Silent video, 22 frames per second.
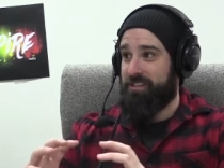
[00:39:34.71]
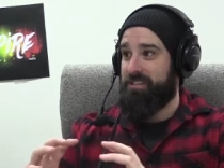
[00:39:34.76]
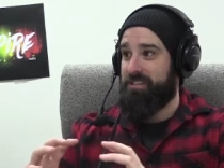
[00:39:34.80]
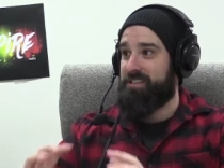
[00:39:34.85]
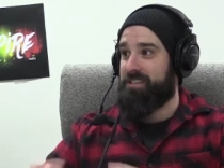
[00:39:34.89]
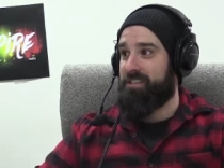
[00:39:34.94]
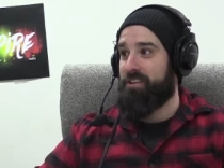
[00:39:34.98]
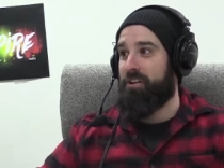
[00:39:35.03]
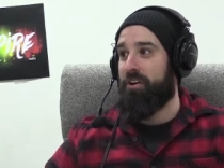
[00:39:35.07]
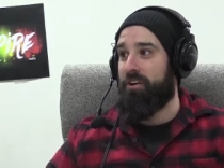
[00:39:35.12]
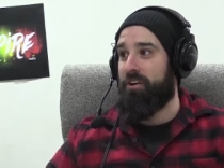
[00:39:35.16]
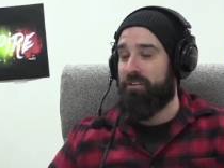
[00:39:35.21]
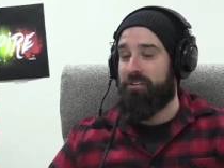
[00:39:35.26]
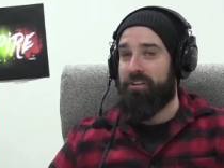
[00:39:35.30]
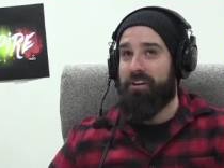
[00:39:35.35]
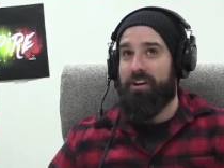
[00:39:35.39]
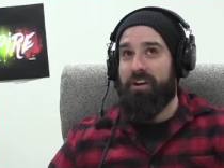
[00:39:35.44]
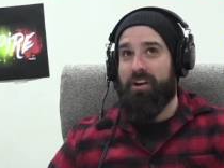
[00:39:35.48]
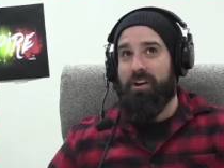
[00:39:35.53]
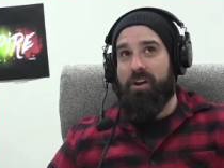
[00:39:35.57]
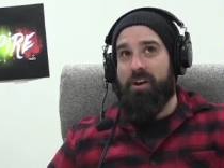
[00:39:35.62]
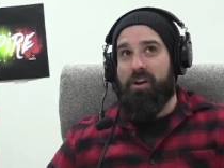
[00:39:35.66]
So
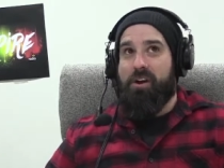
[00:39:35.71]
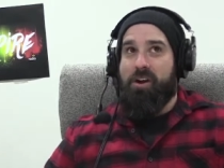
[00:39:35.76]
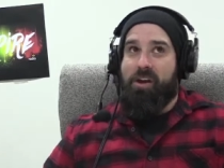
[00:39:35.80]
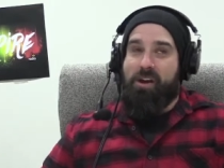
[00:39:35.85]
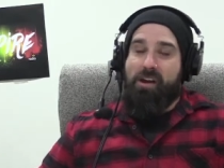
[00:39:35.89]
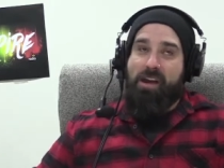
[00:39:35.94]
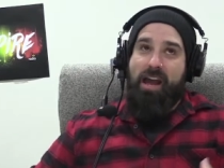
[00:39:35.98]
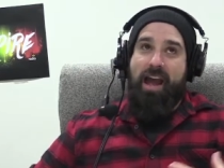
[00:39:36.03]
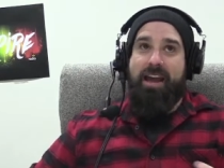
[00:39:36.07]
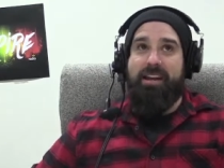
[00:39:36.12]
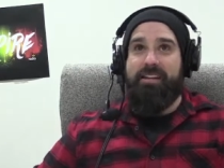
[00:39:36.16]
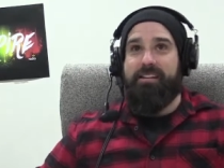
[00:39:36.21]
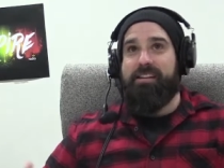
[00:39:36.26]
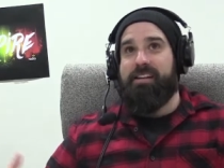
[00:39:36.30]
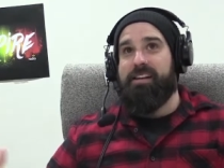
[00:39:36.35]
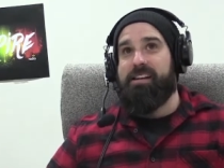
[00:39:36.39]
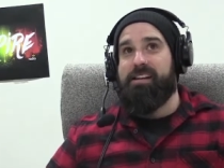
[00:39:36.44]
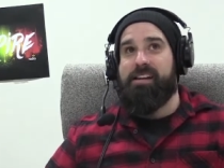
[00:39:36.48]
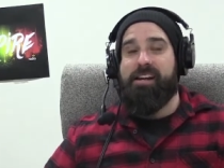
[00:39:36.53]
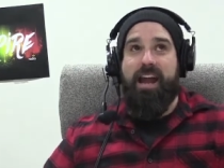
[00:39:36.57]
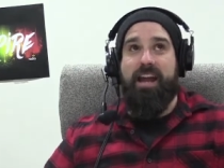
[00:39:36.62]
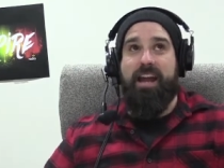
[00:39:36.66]

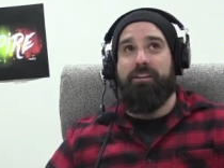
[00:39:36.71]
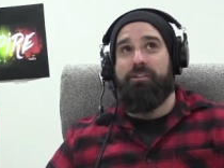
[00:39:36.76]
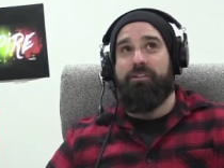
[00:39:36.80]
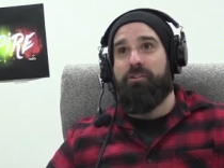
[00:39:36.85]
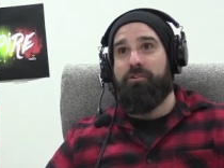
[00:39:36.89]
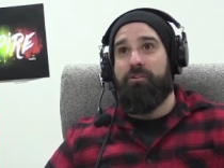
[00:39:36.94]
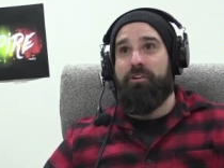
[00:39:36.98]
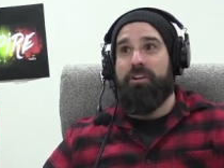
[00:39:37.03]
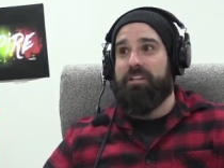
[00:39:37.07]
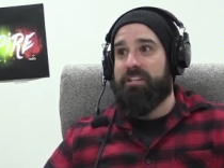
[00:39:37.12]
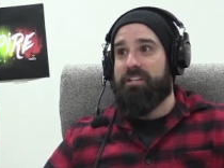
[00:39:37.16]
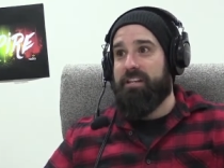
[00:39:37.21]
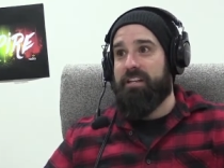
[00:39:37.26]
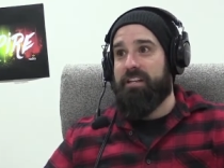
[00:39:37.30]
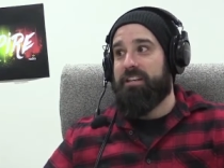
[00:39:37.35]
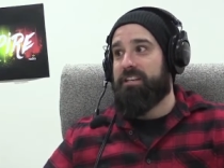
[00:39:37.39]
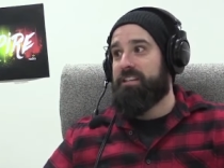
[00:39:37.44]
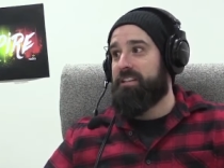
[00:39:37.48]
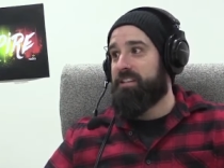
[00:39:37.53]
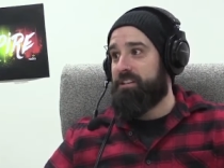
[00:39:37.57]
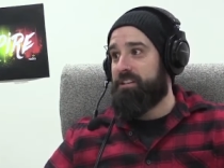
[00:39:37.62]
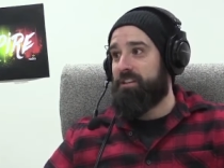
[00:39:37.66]
836
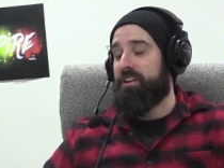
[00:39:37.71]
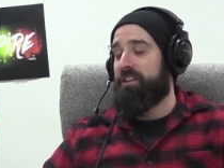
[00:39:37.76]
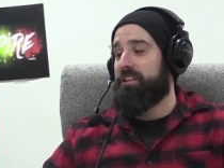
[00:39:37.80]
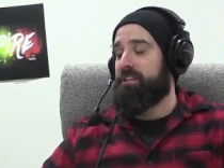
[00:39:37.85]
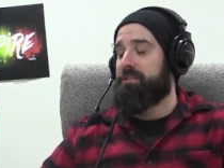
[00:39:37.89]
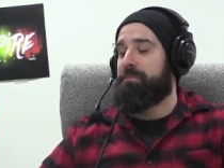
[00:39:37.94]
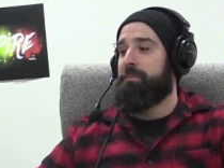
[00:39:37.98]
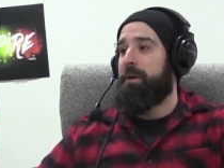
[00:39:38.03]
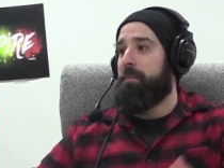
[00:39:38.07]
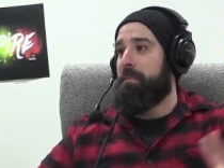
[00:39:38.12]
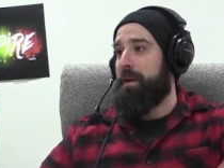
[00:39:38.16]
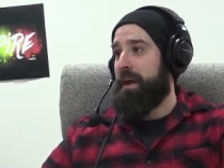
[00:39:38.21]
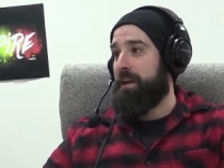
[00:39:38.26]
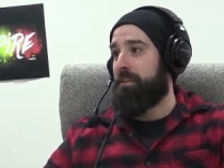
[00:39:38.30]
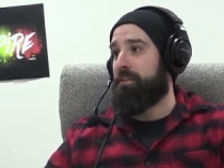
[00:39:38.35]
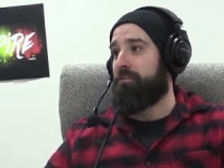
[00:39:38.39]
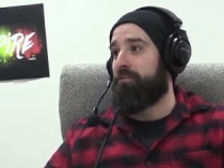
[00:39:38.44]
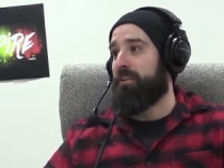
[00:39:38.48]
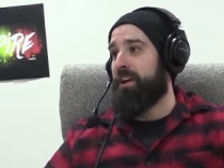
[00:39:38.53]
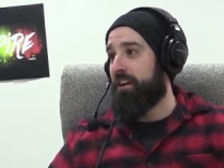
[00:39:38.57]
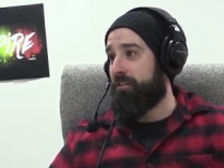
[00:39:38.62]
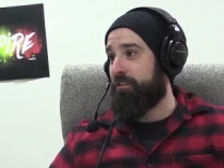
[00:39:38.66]
is, you know, it's about
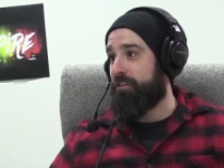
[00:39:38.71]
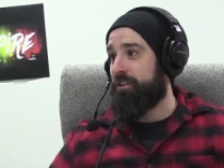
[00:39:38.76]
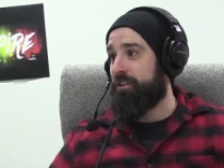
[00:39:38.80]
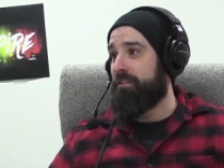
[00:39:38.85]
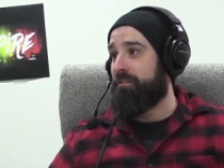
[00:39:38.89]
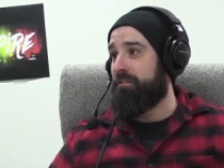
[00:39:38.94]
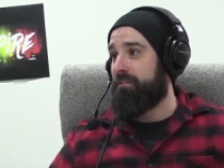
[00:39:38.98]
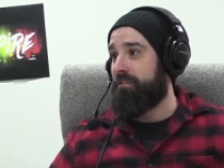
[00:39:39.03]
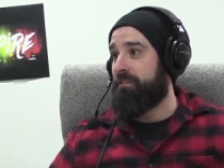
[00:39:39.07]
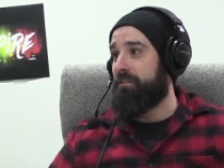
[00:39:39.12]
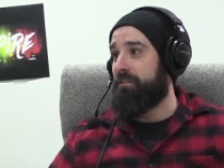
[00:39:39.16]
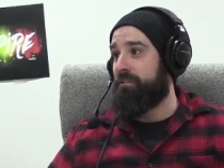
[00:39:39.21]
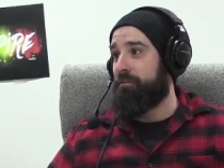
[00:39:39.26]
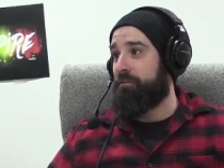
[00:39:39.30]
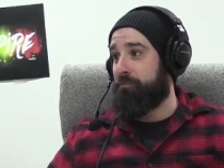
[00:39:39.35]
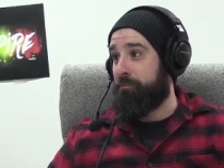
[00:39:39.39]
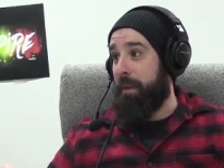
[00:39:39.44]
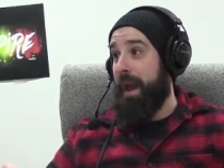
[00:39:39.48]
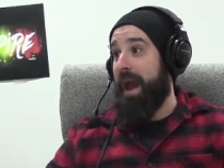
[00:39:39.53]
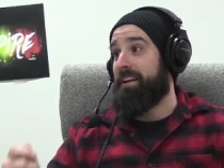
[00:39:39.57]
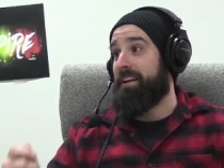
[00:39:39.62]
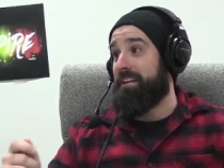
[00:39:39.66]
300
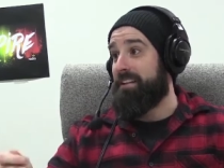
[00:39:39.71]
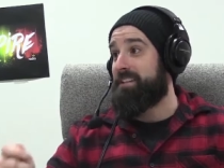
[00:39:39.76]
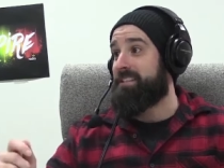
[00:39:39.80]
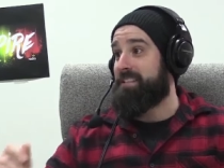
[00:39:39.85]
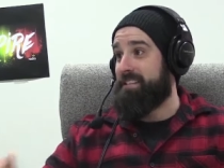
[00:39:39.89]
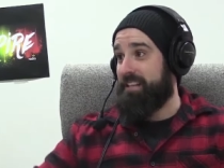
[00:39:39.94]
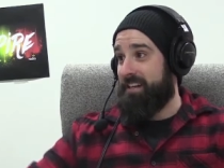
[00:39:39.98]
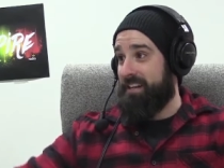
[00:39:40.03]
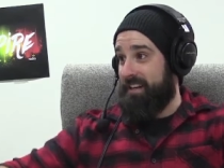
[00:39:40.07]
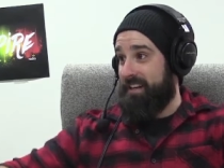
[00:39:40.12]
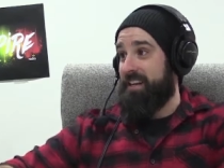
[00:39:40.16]
packets in a